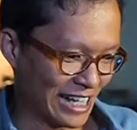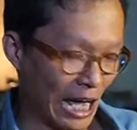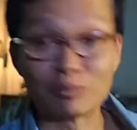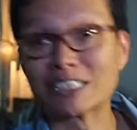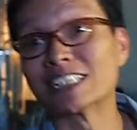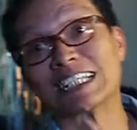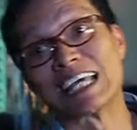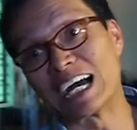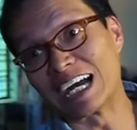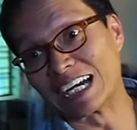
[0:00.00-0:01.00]
I'm still a
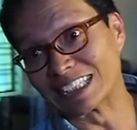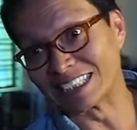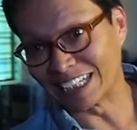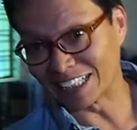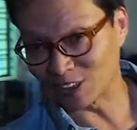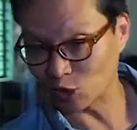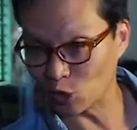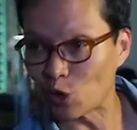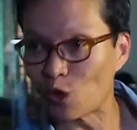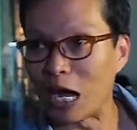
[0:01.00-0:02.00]
young architect,
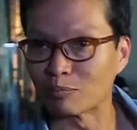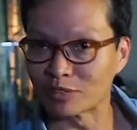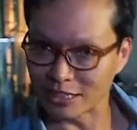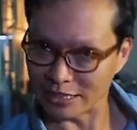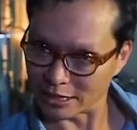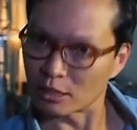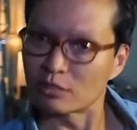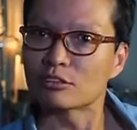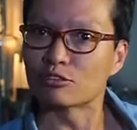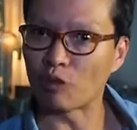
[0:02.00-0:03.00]
so I'm
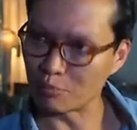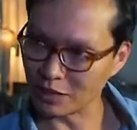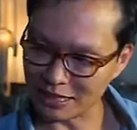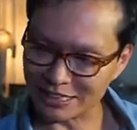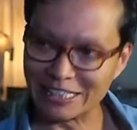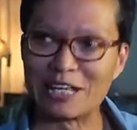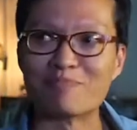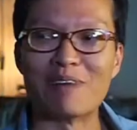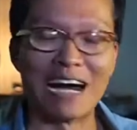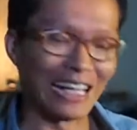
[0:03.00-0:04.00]
still formulating
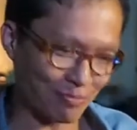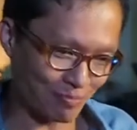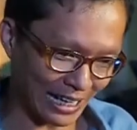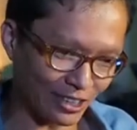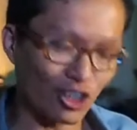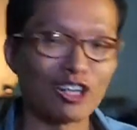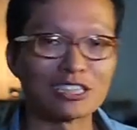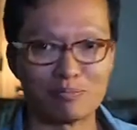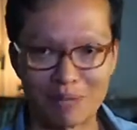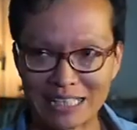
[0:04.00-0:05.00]
my, my
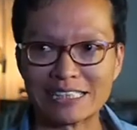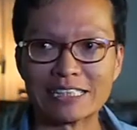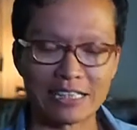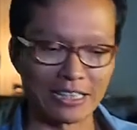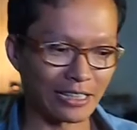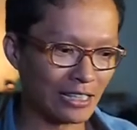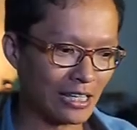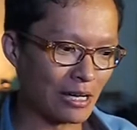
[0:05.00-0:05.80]
thoughts, my thinking.